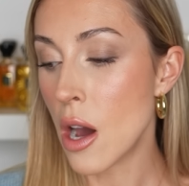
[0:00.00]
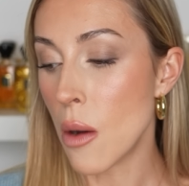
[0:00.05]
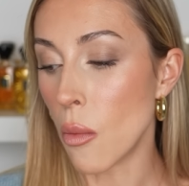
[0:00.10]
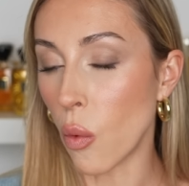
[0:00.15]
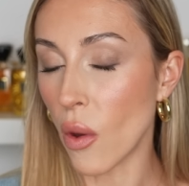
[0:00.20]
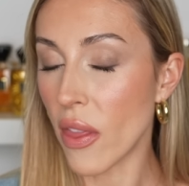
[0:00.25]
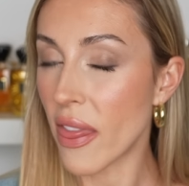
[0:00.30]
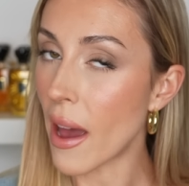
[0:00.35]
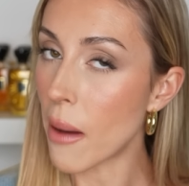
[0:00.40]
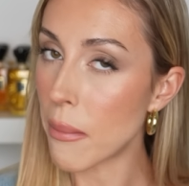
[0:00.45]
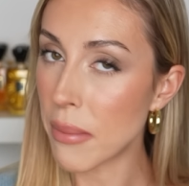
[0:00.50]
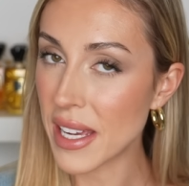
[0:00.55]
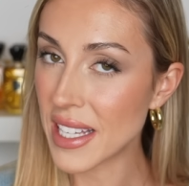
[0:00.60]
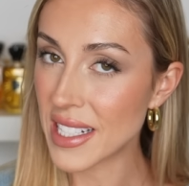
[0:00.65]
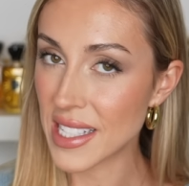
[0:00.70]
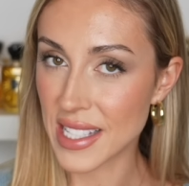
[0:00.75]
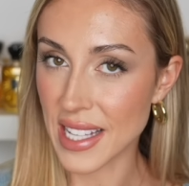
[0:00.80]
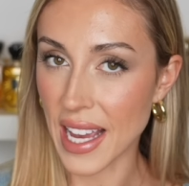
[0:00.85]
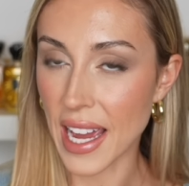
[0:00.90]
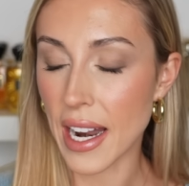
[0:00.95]
With that being
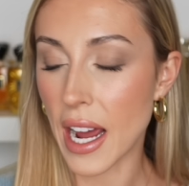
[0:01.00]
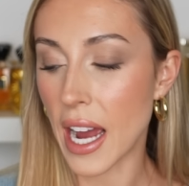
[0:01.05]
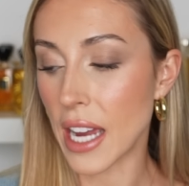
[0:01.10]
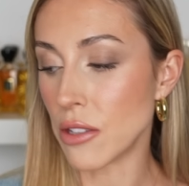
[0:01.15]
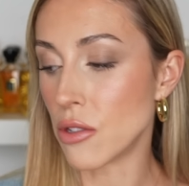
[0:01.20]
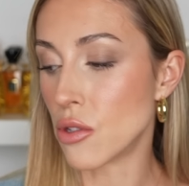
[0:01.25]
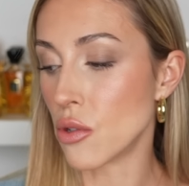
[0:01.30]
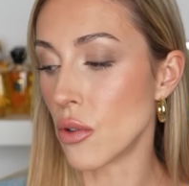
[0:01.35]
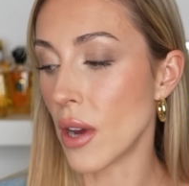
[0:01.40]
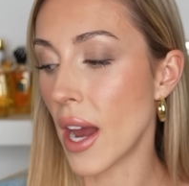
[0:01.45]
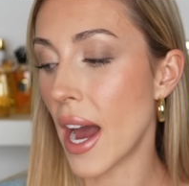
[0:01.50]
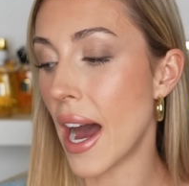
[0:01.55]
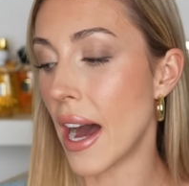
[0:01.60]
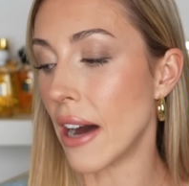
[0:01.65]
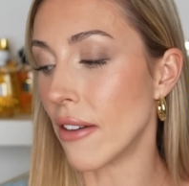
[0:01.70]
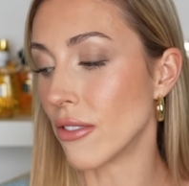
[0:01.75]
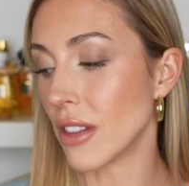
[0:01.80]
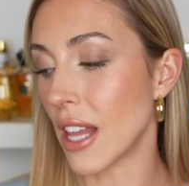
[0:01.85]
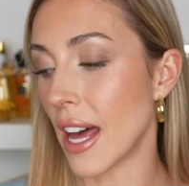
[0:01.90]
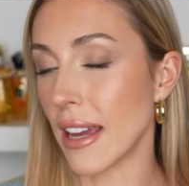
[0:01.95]
said, I do
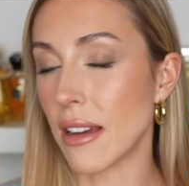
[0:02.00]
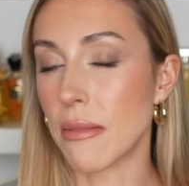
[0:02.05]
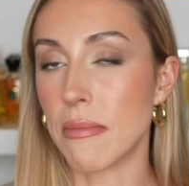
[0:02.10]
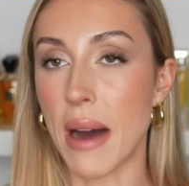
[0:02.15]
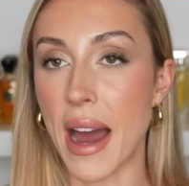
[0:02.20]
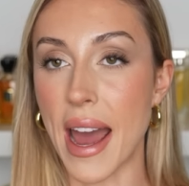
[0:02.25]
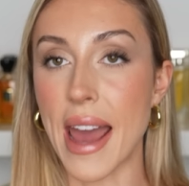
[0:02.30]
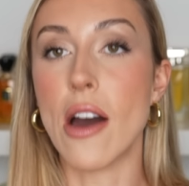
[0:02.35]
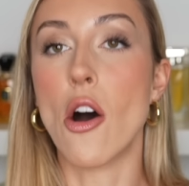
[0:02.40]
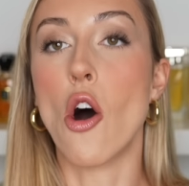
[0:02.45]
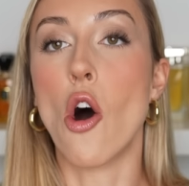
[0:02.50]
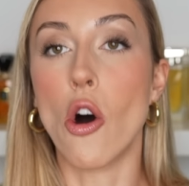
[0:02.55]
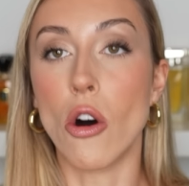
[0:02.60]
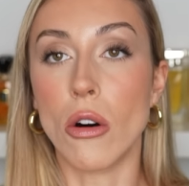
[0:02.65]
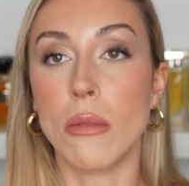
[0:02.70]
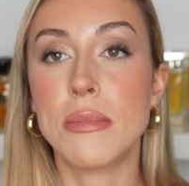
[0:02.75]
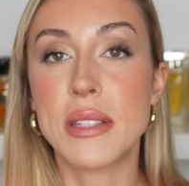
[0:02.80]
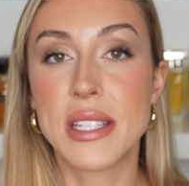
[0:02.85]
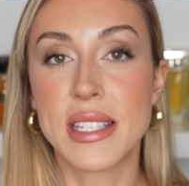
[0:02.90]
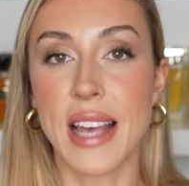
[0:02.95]
have like my
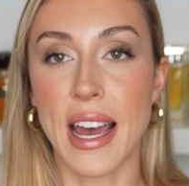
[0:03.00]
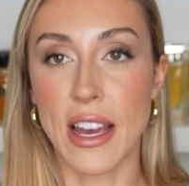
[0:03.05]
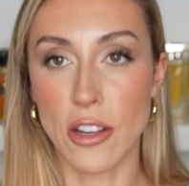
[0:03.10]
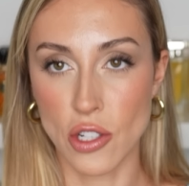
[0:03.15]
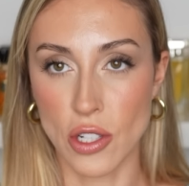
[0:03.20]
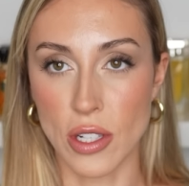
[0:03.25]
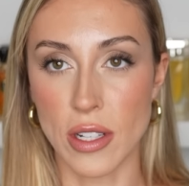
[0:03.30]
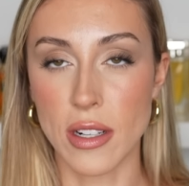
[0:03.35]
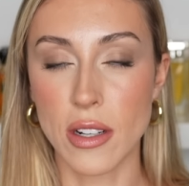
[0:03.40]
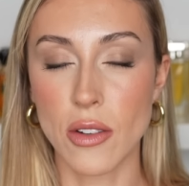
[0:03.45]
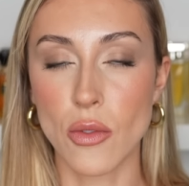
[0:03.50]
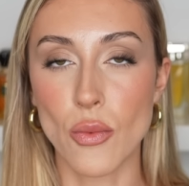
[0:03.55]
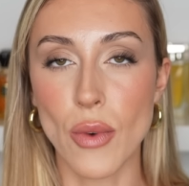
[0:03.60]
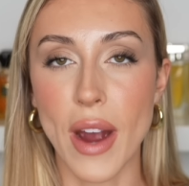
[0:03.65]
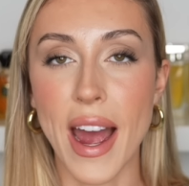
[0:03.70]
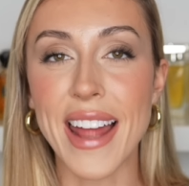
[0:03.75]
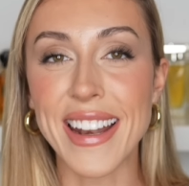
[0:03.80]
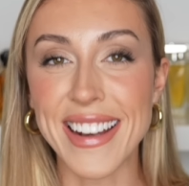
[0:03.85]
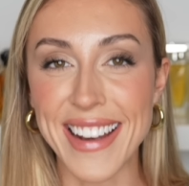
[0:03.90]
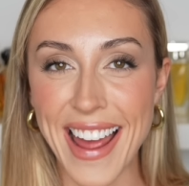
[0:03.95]
obsession
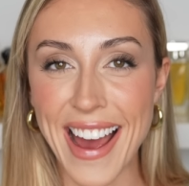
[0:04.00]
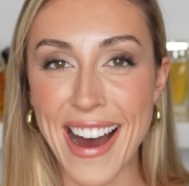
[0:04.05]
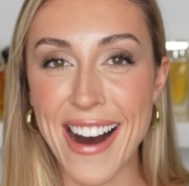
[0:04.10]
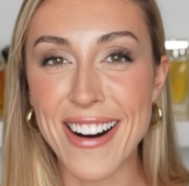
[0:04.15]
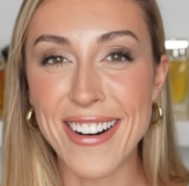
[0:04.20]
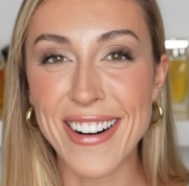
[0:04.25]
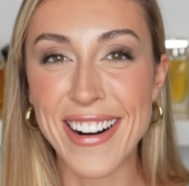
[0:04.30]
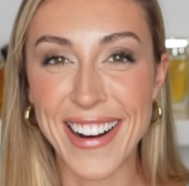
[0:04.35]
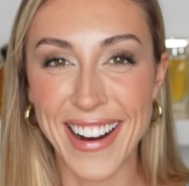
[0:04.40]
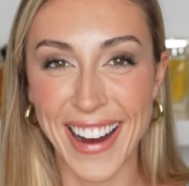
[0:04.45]
right now.